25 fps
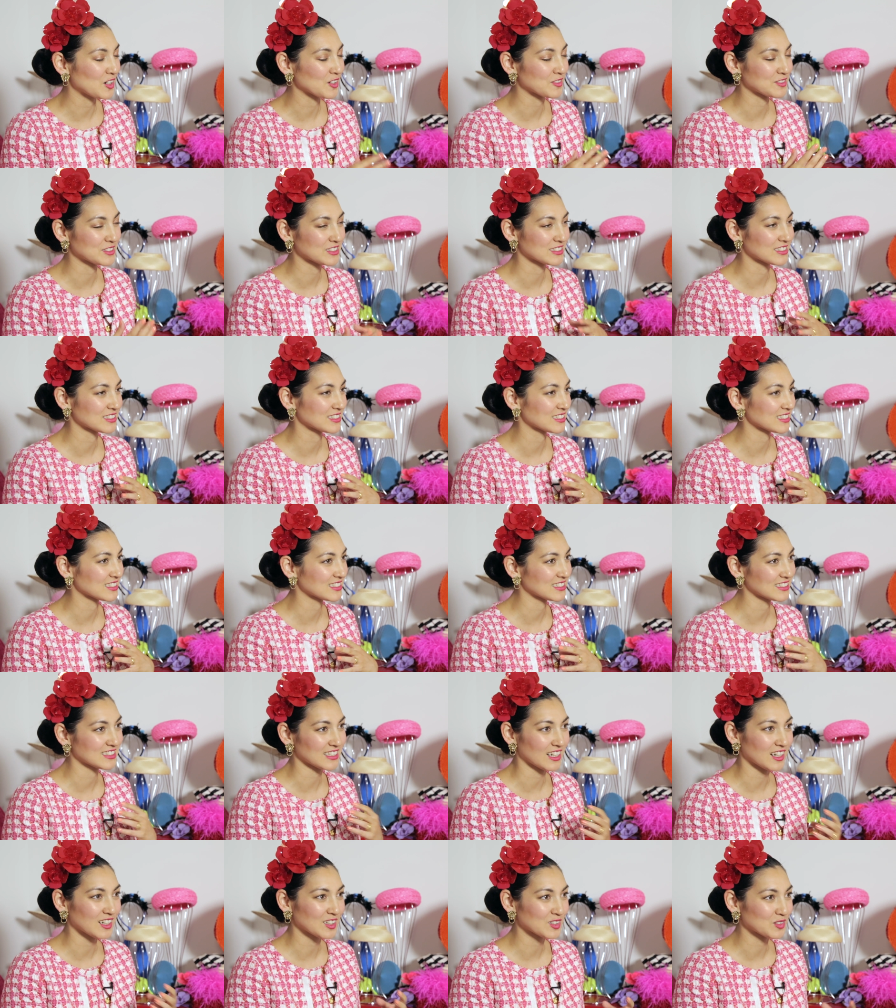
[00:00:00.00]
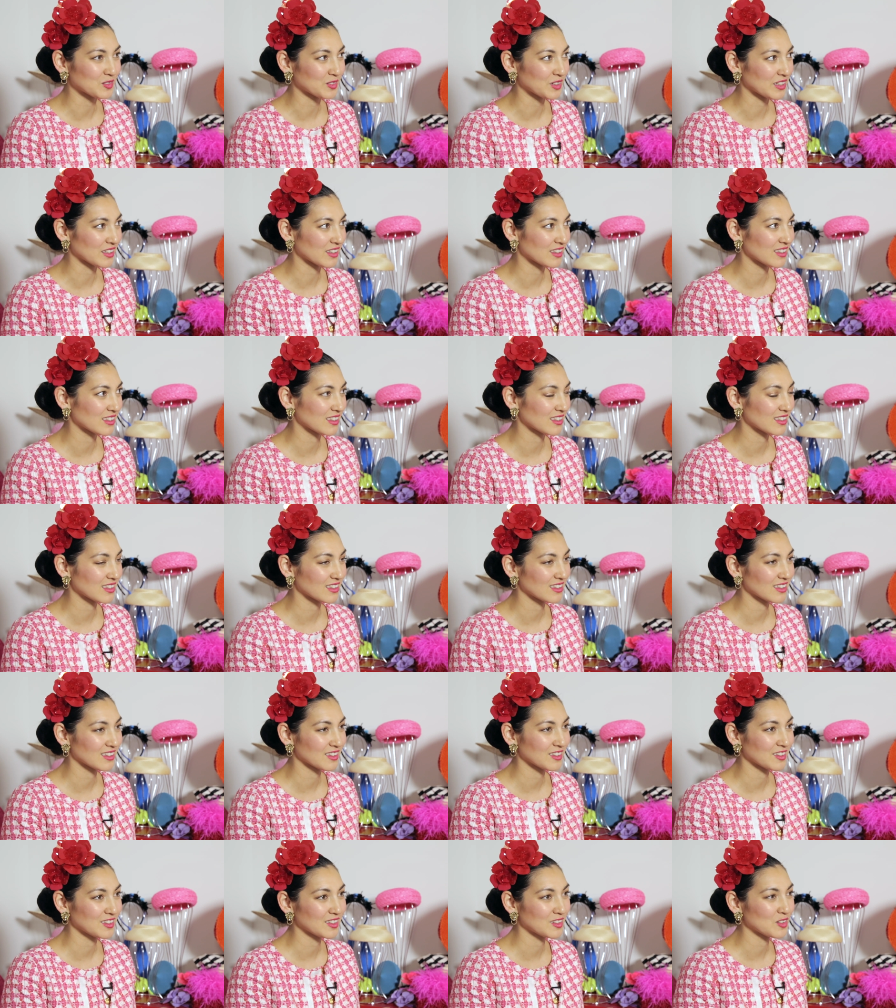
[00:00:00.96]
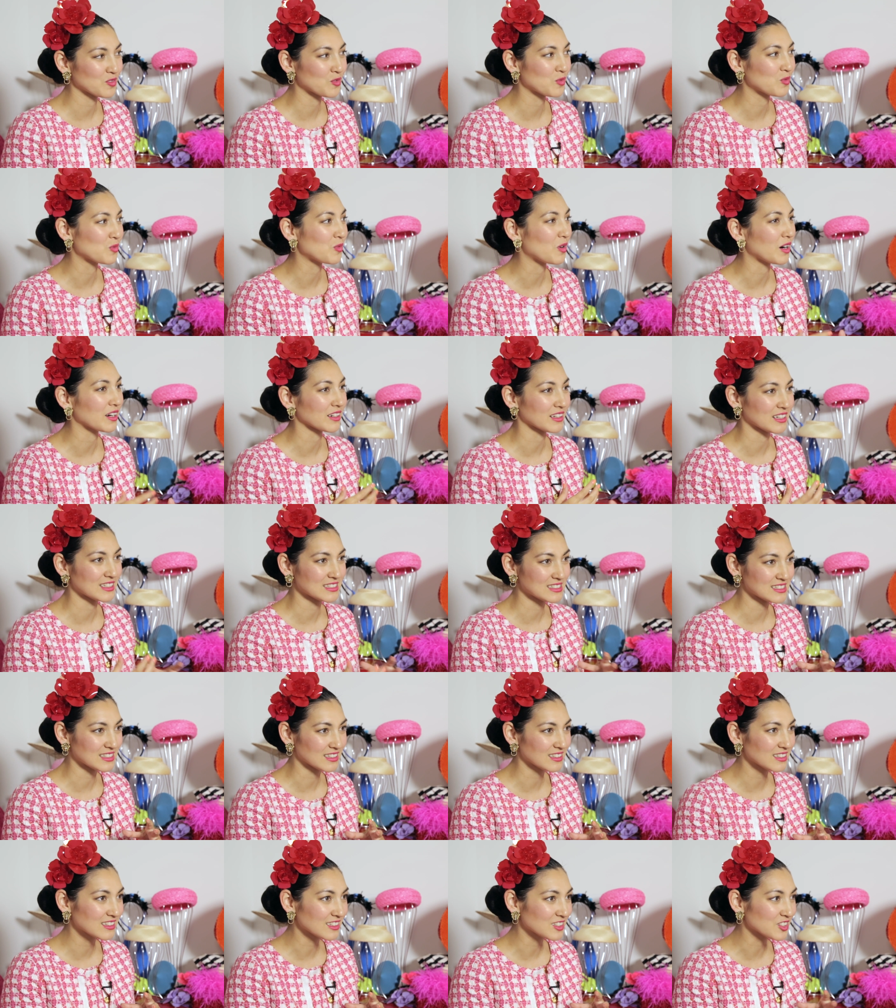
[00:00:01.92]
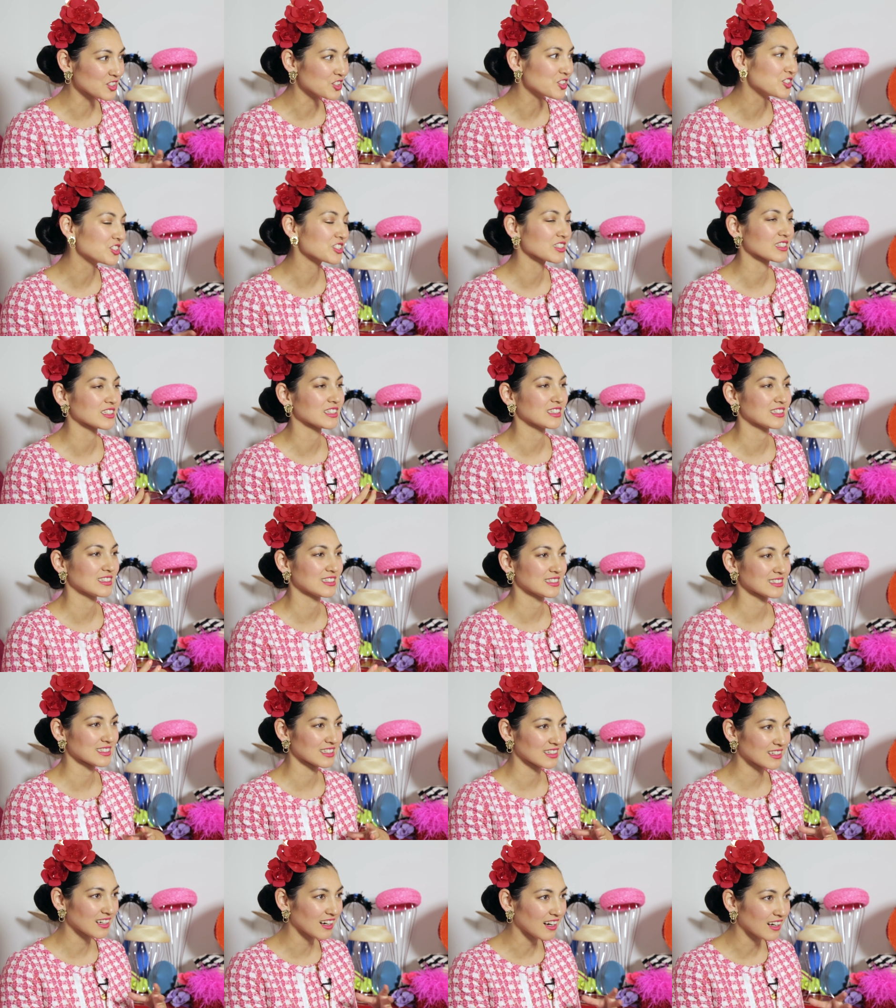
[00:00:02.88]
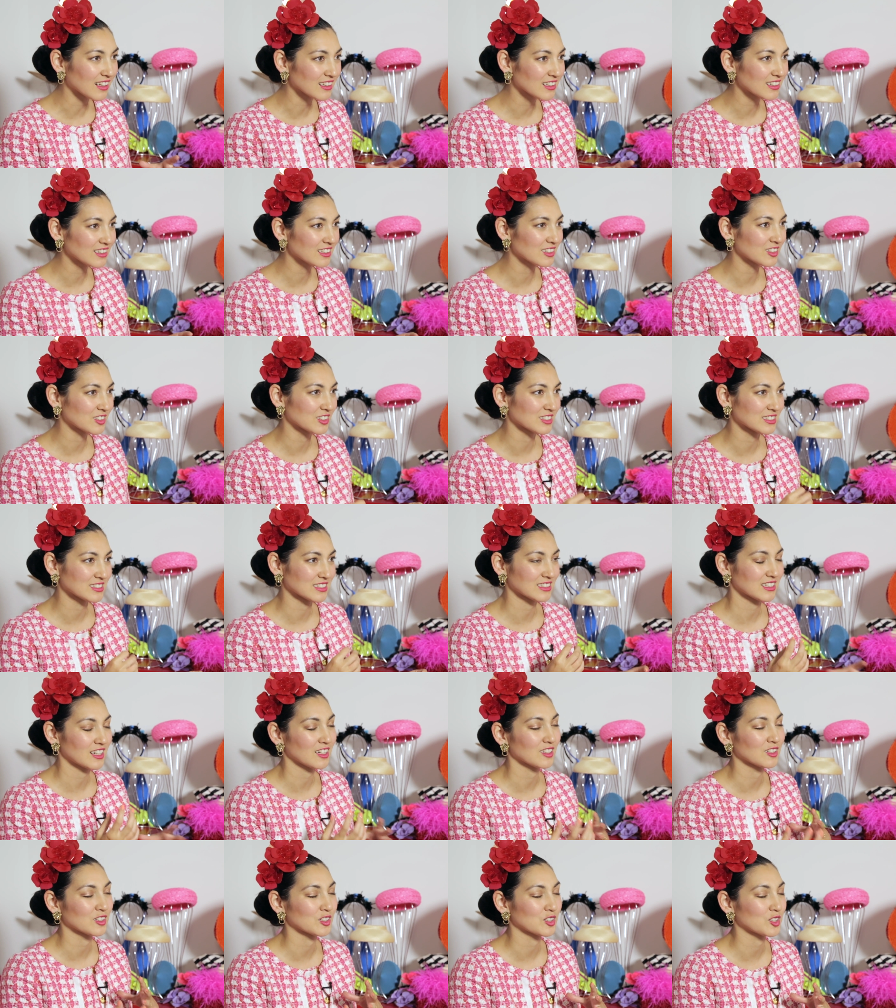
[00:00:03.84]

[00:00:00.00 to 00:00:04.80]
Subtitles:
often just start with one idea. Usually it is a colour or it's a colour